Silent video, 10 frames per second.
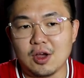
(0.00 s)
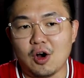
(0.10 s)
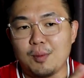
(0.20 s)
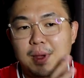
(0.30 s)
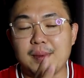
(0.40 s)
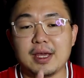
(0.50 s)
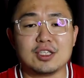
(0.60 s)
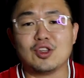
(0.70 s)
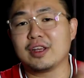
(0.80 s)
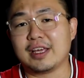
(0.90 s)
Or maybe
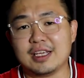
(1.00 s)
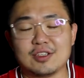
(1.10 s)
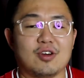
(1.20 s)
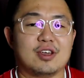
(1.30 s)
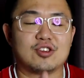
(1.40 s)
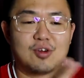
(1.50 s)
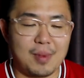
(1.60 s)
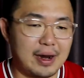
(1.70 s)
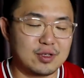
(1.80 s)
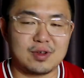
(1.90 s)
it's not his, or it's your
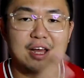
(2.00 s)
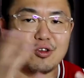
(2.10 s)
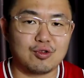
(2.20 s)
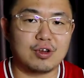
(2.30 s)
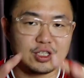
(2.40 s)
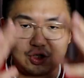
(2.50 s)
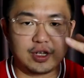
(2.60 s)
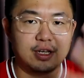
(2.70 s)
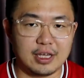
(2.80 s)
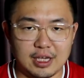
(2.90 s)
mother's. So I don't know, it's not
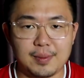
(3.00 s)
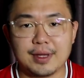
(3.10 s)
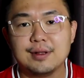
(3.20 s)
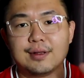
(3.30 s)
in the email.